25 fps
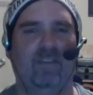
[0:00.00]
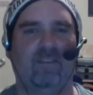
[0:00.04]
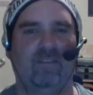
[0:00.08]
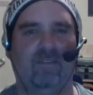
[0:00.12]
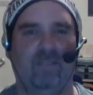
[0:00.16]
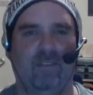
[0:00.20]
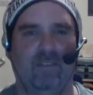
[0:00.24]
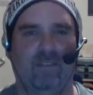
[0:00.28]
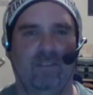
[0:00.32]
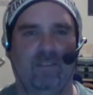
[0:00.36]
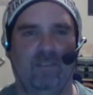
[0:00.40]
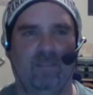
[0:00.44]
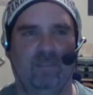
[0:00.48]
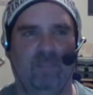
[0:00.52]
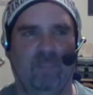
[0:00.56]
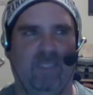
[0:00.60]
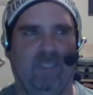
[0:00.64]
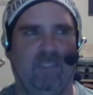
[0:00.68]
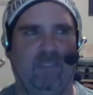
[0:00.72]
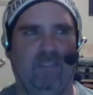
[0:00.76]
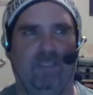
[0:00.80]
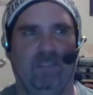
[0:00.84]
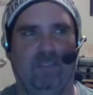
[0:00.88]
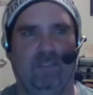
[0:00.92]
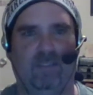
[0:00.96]
Again,
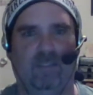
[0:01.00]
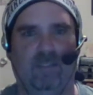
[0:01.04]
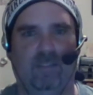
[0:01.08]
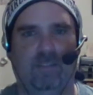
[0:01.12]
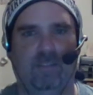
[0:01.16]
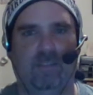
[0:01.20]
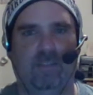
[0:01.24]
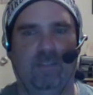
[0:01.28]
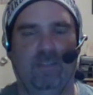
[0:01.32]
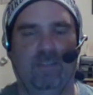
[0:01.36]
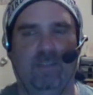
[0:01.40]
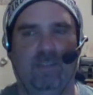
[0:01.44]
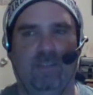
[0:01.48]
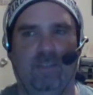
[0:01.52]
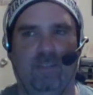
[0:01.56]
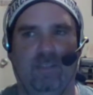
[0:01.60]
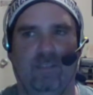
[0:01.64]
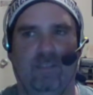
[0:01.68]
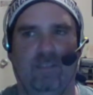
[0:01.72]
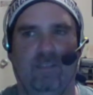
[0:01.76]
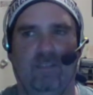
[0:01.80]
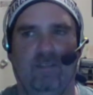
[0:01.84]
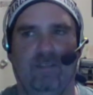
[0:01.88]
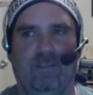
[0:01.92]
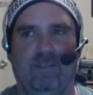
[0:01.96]
Rosemary.
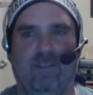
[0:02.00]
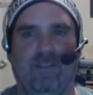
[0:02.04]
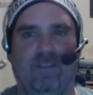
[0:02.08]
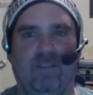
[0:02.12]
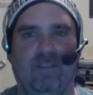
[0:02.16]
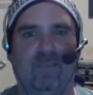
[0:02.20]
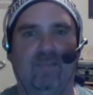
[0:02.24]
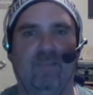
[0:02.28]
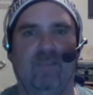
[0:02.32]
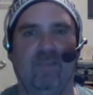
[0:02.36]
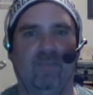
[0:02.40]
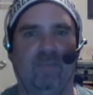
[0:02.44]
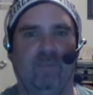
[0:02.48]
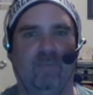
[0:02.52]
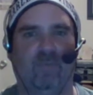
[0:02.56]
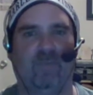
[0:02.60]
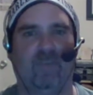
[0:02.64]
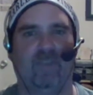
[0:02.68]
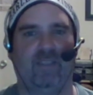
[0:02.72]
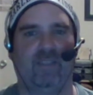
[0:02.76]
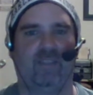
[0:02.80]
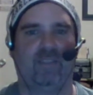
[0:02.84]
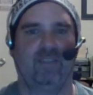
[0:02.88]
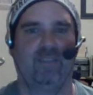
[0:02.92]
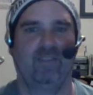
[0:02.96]
You need to be on
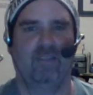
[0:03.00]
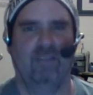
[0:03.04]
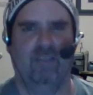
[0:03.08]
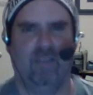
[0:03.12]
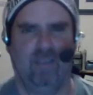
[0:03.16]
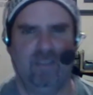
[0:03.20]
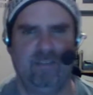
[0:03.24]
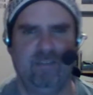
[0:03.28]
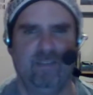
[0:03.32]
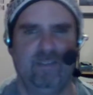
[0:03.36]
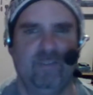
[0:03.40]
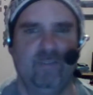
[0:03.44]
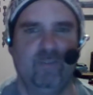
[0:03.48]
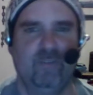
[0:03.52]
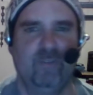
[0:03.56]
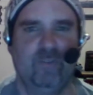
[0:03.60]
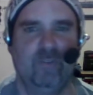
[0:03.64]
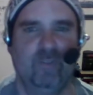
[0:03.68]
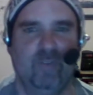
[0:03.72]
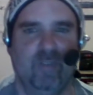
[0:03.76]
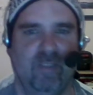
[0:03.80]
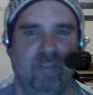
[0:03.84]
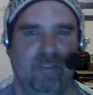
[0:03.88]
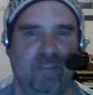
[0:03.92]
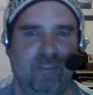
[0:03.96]
Twitch. I
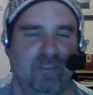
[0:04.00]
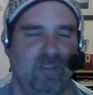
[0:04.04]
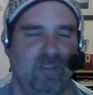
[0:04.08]
want to.